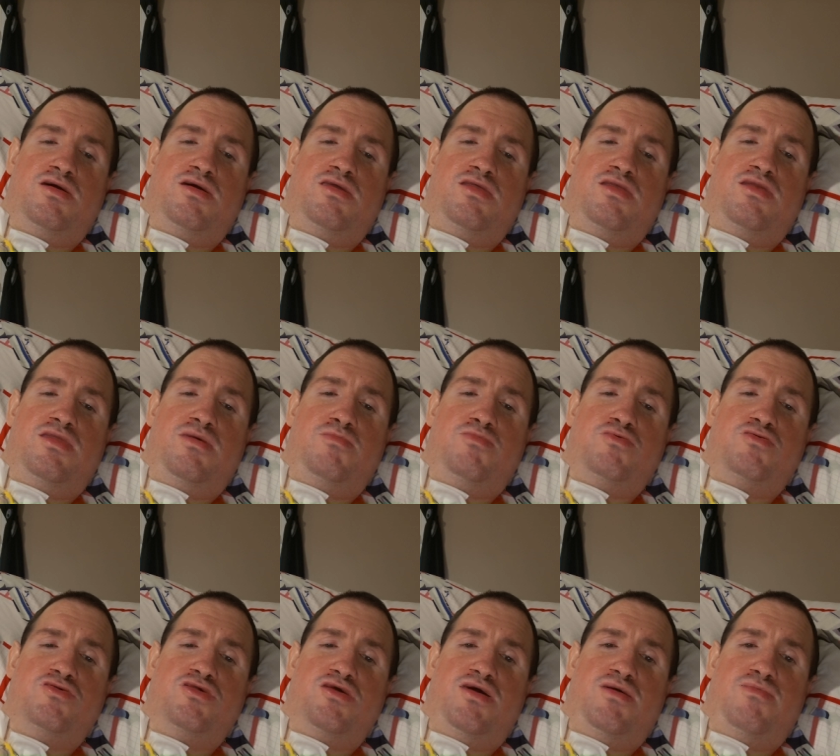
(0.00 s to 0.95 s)
At number
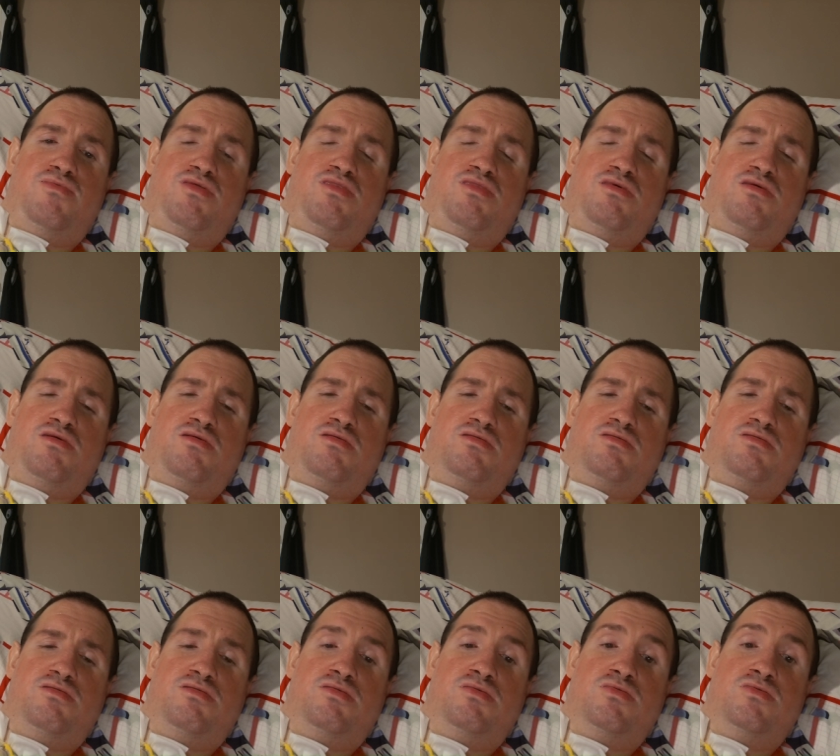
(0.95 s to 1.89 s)
seven,
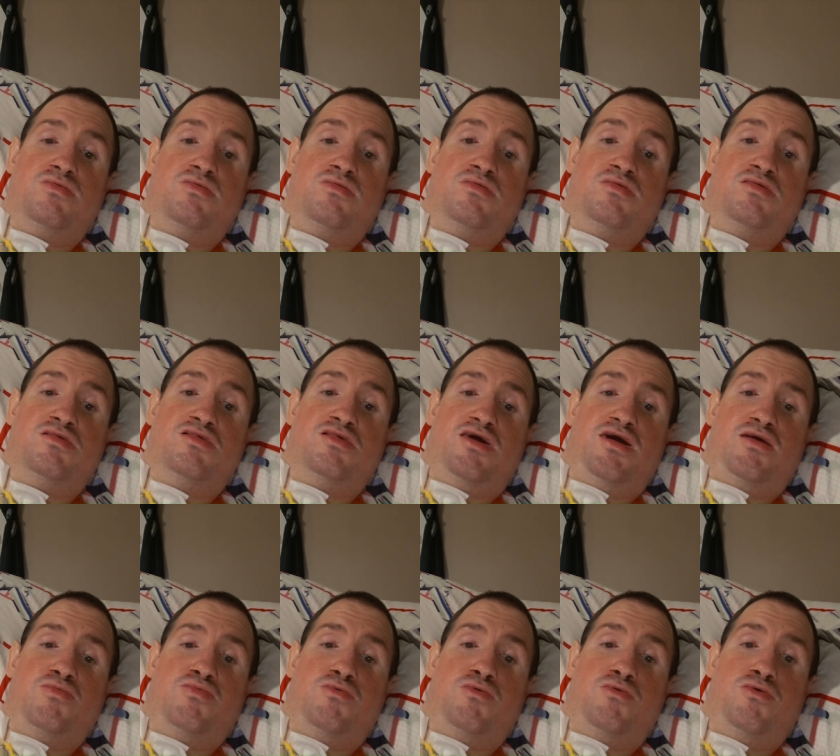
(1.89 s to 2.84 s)

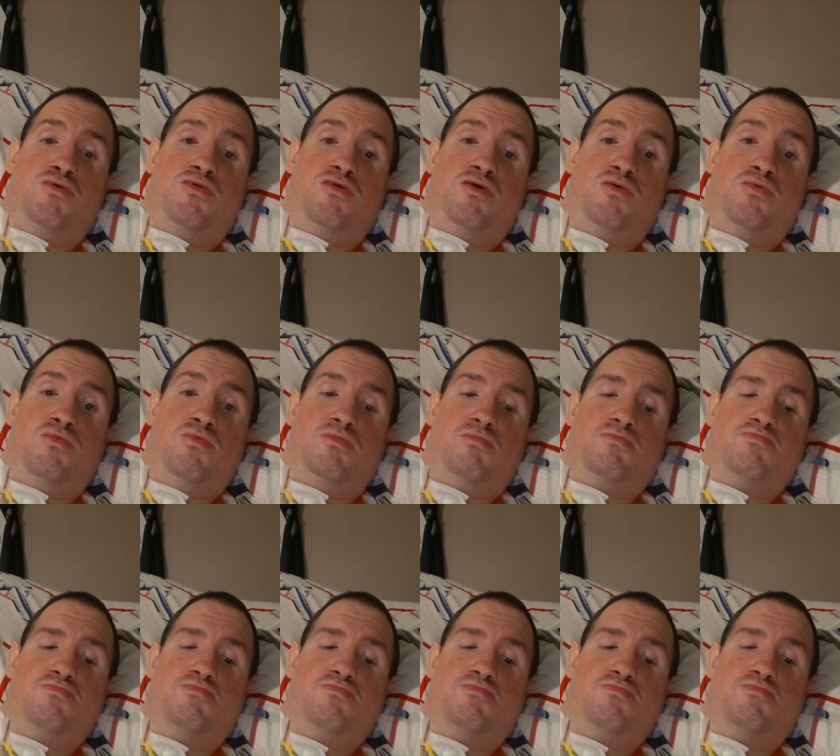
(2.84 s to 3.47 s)
Zac Rinaldo.